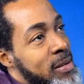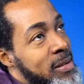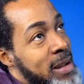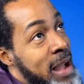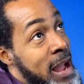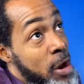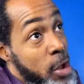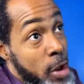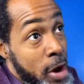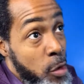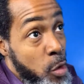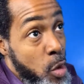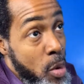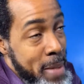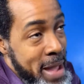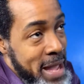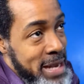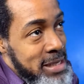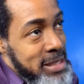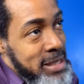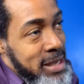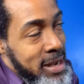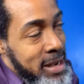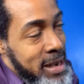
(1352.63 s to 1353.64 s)
a lot of
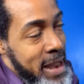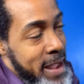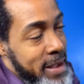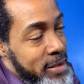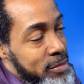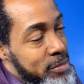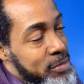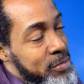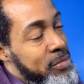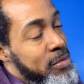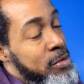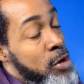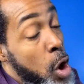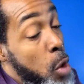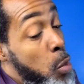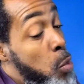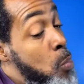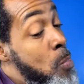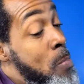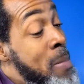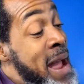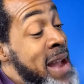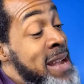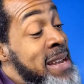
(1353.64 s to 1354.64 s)
women's life.
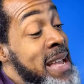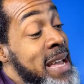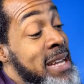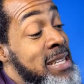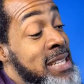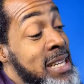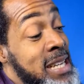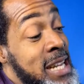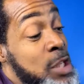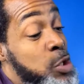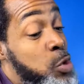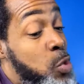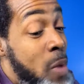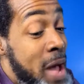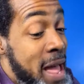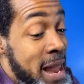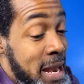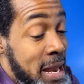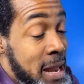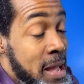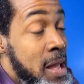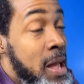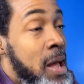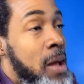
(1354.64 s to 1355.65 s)
Now, men get it as
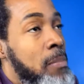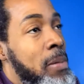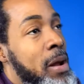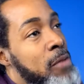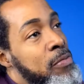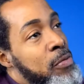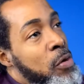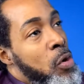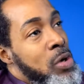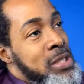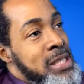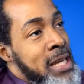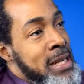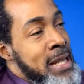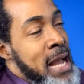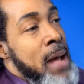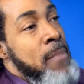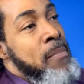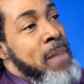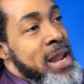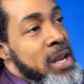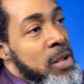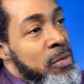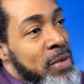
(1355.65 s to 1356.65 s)
well, but of course, it
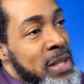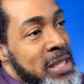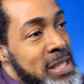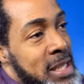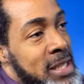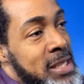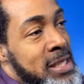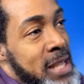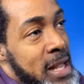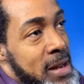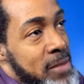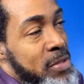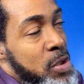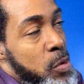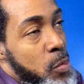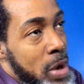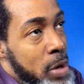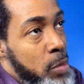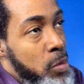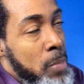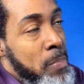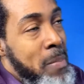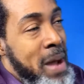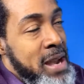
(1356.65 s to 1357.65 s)
can't manifest itself the
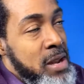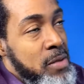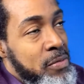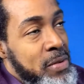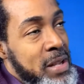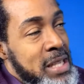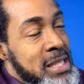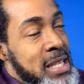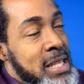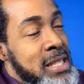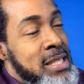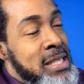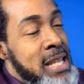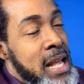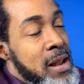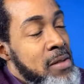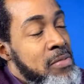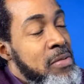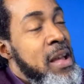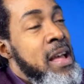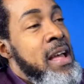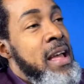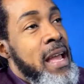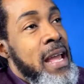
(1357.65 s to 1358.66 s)
way it would manifest
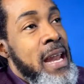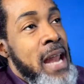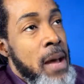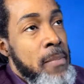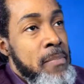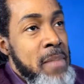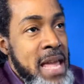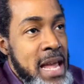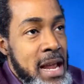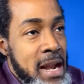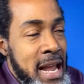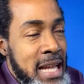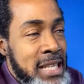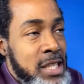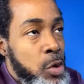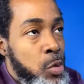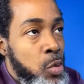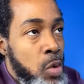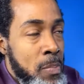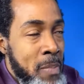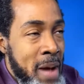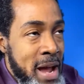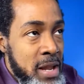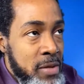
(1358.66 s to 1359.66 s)
itself in a male as it
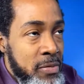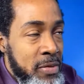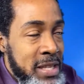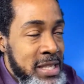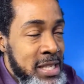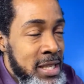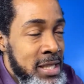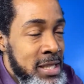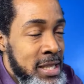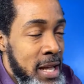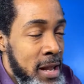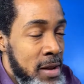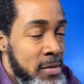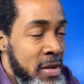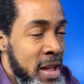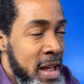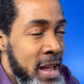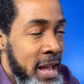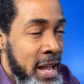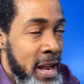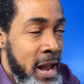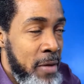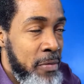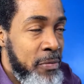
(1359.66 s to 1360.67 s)
would manifest itself
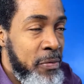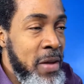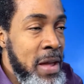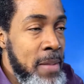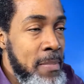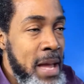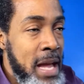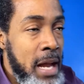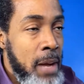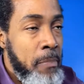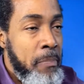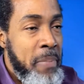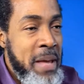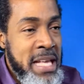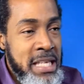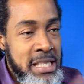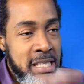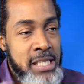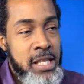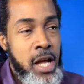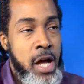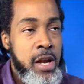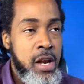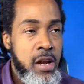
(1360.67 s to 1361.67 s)
in a female
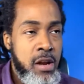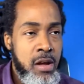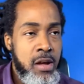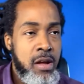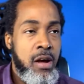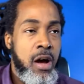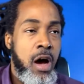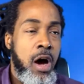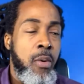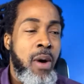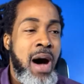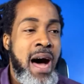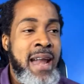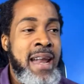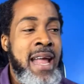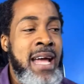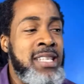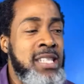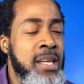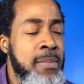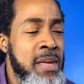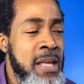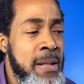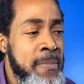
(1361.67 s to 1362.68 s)
based on our
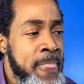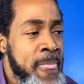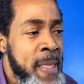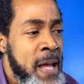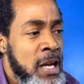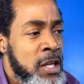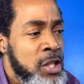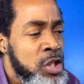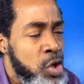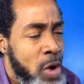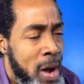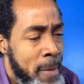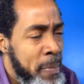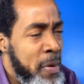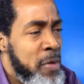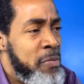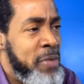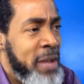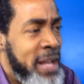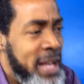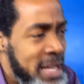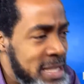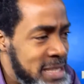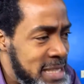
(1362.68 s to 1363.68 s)
anatomy. So a
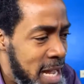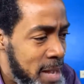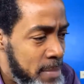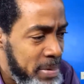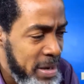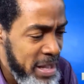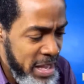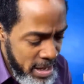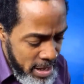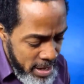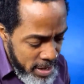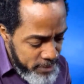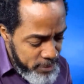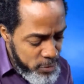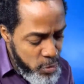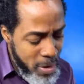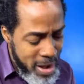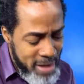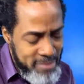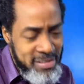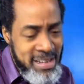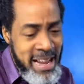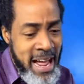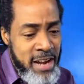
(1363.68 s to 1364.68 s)
perfect example, if you
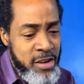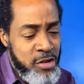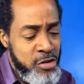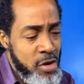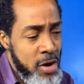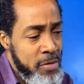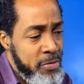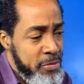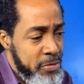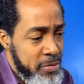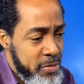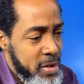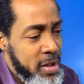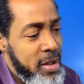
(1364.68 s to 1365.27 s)
have dandruff,